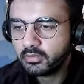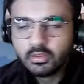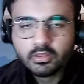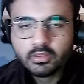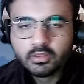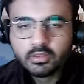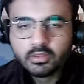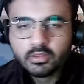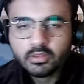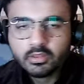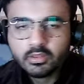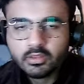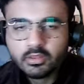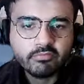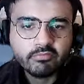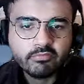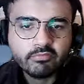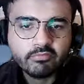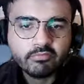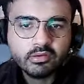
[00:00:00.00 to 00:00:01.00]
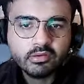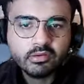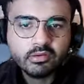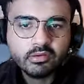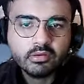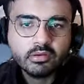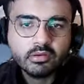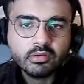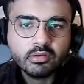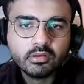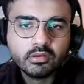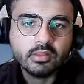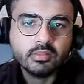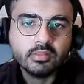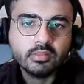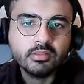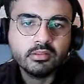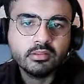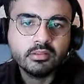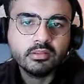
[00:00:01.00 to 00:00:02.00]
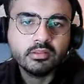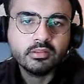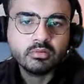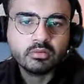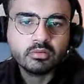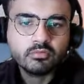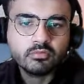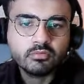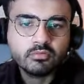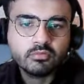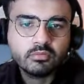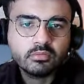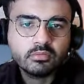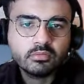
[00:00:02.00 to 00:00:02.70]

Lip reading: Yeah, so we are right in this position.